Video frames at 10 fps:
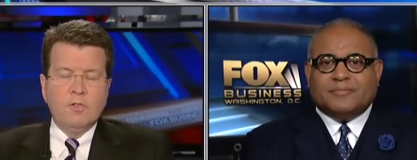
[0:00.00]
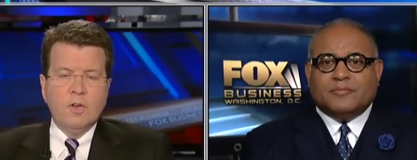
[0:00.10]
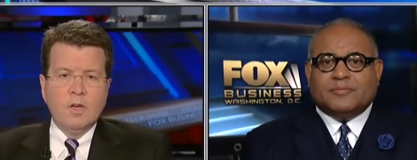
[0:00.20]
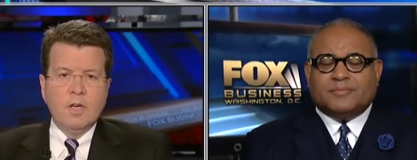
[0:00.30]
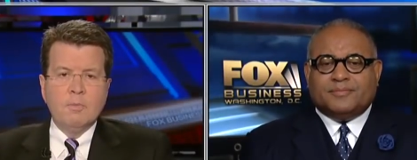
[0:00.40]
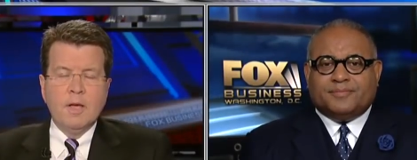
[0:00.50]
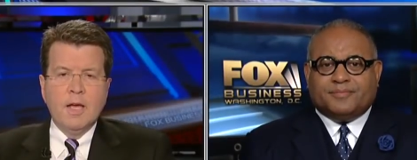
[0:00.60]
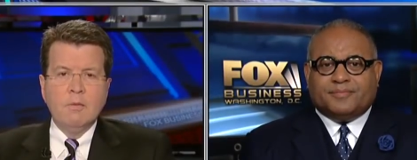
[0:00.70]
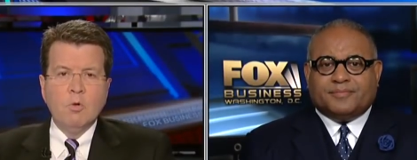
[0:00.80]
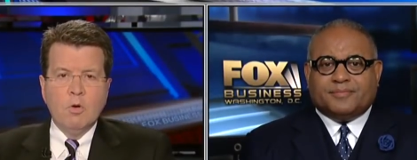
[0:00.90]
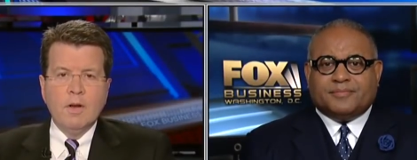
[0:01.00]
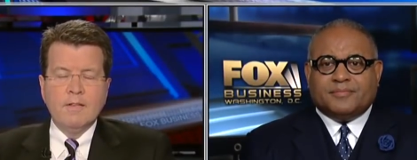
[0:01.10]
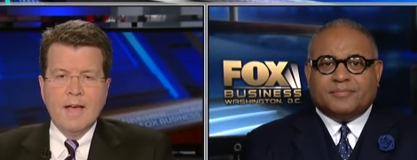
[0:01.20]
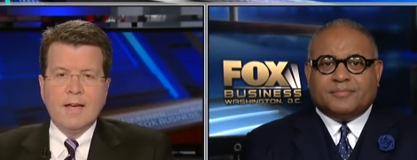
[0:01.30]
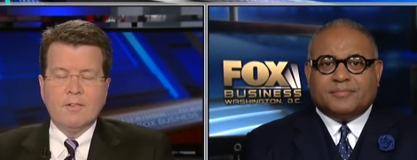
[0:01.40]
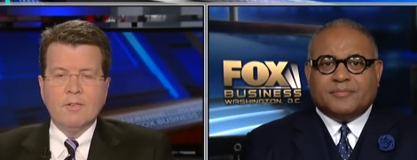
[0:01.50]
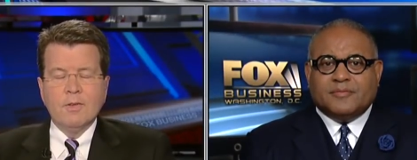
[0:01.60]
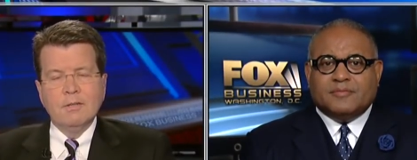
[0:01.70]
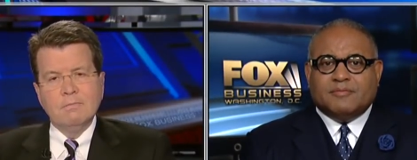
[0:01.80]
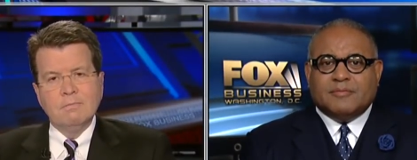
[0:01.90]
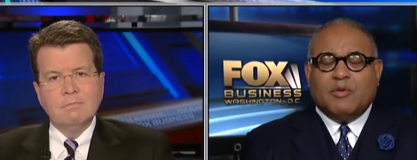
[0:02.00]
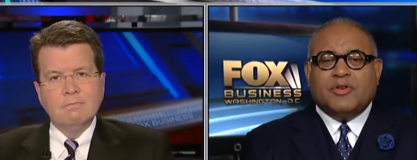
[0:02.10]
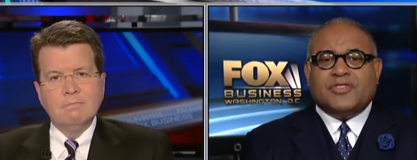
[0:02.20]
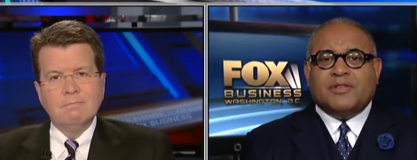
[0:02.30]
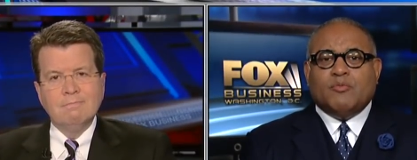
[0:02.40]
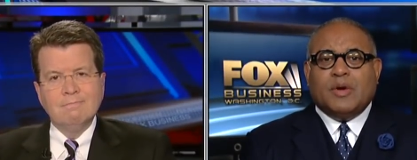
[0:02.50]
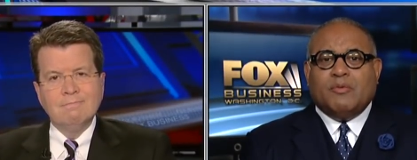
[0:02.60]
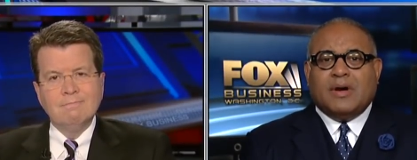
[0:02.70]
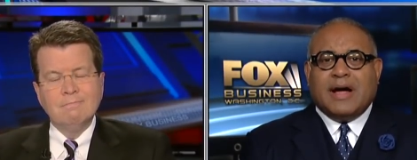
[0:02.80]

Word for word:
Speaker 1: they're going to pay more in taxes, right?
Speaker 2: But we should, well,